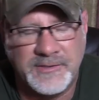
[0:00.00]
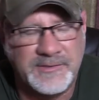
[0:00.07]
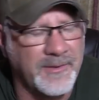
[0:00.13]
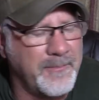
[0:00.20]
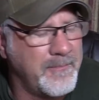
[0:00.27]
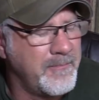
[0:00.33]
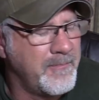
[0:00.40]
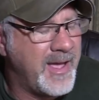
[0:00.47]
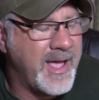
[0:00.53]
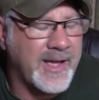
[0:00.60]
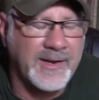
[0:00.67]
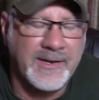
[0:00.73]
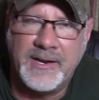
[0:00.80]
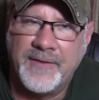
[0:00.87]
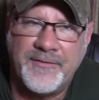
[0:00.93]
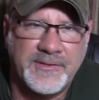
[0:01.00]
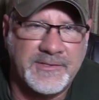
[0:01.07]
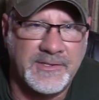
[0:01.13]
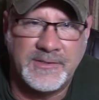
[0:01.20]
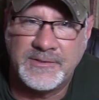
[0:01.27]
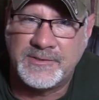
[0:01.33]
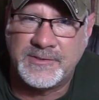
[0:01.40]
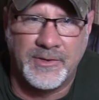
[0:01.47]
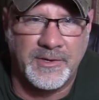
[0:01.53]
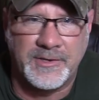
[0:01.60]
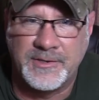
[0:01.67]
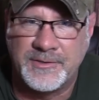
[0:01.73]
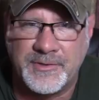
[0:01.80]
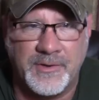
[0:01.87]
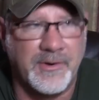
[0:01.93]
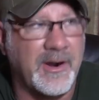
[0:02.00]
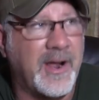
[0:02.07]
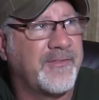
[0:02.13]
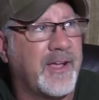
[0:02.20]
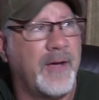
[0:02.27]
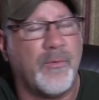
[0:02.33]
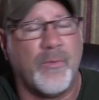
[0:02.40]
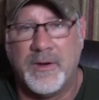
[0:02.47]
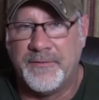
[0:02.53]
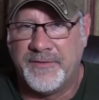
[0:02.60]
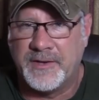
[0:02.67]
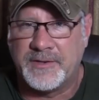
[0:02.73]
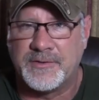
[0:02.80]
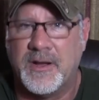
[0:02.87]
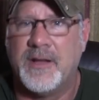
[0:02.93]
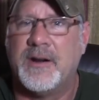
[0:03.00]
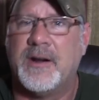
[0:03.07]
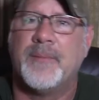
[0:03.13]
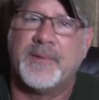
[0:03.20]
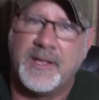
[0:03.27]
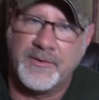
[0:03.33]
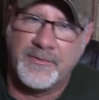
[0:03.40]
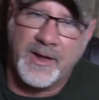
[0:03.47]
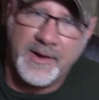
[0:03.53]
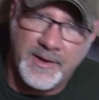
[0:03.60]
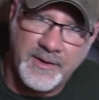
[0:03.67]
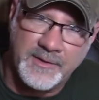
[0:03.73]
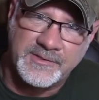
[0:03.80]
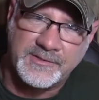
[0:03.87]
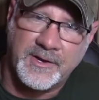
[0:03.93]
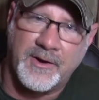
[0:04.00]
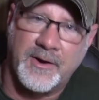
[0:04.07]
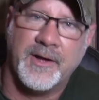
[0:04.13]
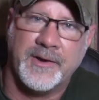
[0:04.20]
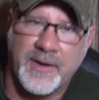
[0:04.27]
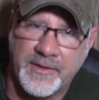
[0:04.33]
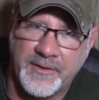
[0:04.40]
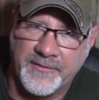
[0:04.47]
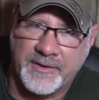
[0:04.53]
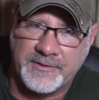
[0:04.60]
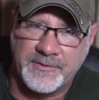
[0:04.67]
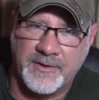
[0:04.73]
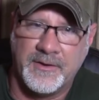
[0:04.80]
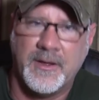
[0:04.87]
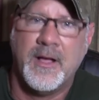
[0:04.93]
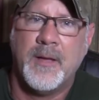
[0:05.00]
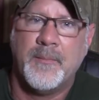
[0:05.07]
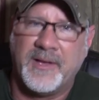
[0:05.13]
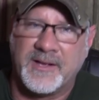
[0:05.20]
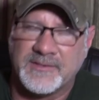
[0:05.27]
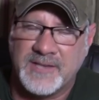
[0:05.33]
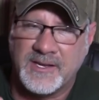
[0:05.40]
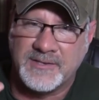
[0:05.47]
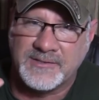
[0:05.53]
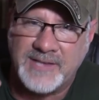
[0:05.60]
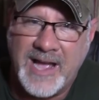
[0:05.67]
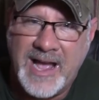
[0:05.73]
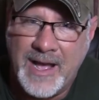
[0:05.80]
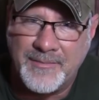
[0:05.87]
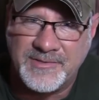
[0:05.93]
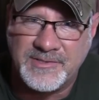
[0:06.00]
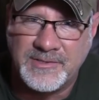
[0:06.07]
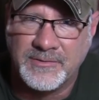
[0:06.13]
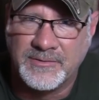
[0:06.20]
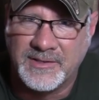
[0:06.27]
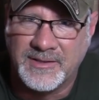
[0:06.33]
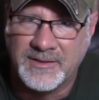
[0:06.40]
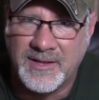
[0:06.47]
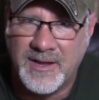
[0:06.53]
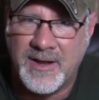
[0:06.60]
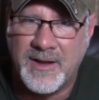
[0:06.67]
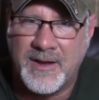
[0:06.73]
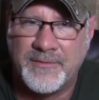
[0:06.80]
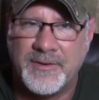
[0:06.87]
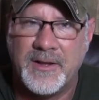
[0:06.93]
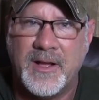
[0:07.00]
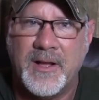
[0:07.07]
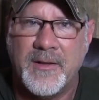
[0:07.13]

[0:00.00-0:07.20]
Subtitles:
It's a magnificent solar controller. I've got one Victron, and I'm getting ready to install another Victron because I just absolutely love